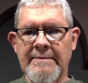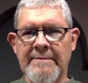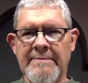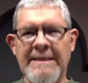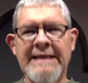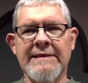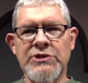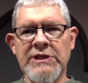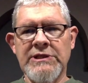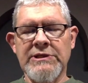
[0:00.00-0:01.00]
be
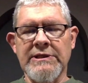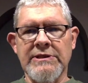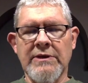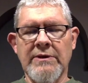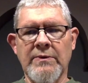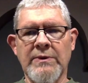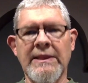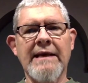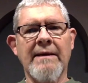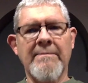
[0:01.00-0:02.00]
consistent so that when
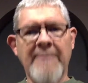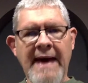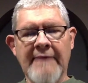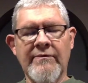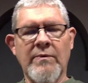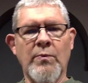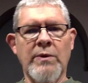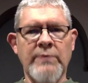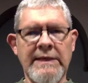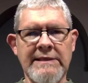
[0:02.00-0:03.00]
they come back from
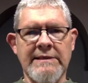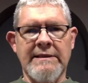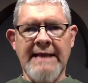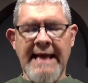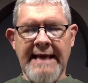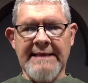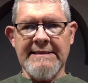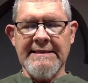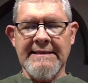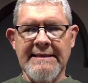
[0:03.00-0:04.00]
one week to the
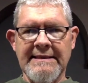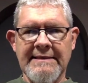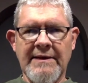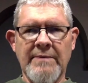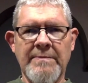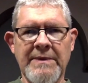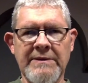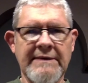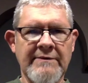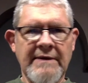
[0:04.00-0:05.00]
next, they're
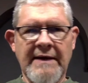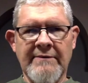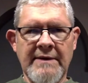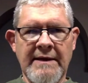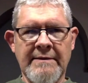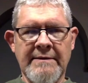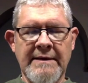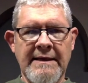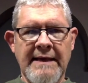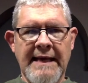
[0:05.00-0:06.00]
building
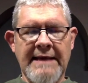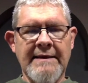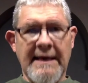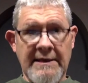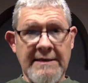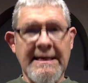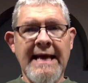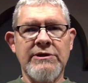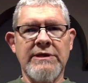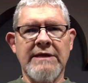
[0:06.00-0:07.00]
a
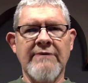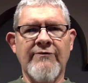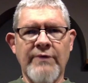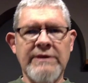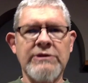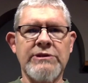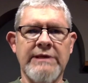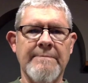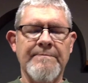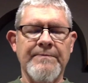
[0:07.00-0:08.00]
connection and a
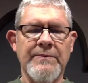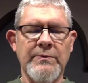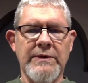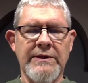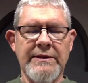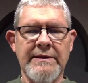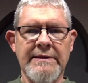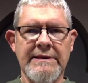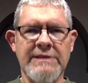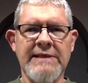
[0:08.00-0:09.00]
friendship with
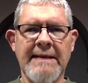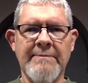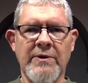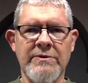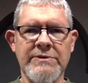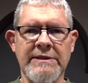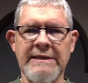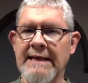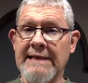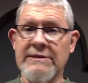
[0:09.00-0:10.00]
the same person.
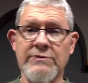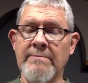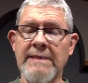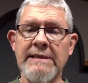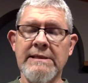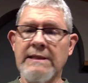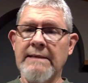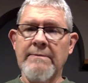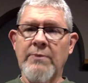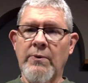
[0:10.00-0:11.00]
That's tremendously
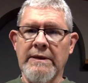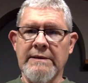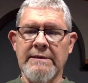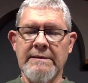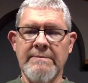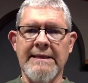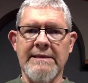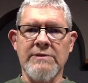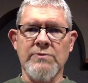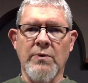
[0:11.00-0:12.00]
important to make
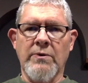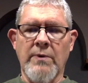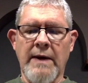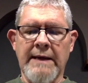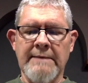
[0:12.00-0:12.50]
this work right.